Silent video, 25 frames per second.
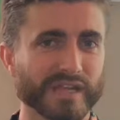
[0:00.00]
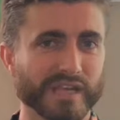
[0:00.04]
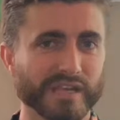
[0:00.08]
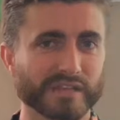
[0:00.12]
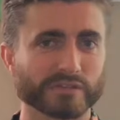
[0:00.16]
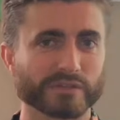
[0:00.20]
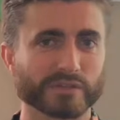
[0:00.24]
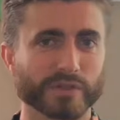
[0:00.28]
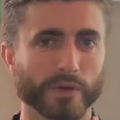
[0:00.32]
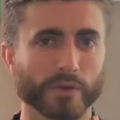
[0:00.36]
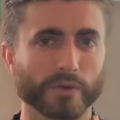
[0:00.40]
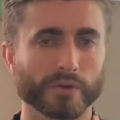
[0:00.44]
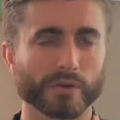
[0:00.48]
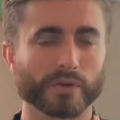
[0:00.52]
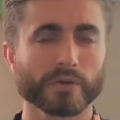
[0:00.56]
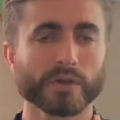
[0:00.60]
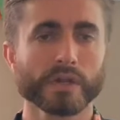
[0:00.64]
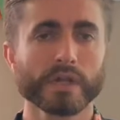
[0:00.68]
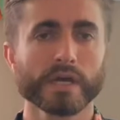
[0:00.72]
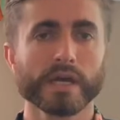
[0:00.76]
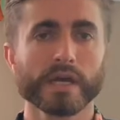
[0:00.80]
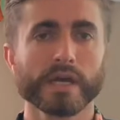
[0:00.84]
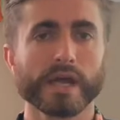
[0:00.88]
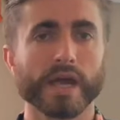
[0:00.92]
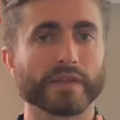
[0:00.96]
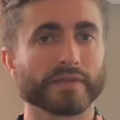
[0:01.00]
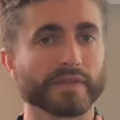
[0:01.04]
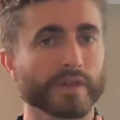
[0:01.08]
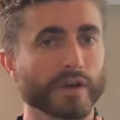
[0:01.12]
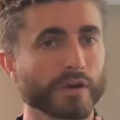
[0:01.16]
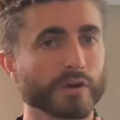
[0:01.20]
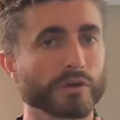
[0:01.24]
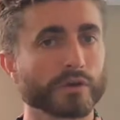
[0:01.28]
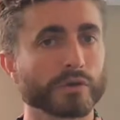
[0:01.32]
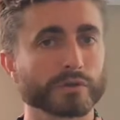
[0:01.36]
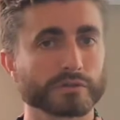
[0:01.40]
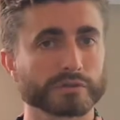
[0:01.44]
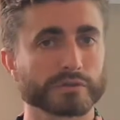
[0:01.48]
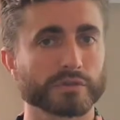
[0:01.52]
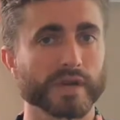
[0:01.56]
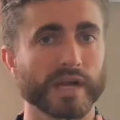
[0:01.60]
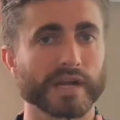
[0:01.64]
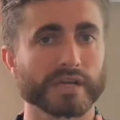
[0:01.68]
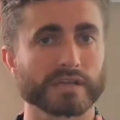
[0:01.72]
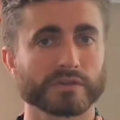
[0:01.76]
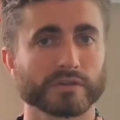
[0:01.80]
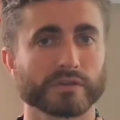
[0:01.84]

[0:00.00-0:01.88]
days total, and then I'll cold crash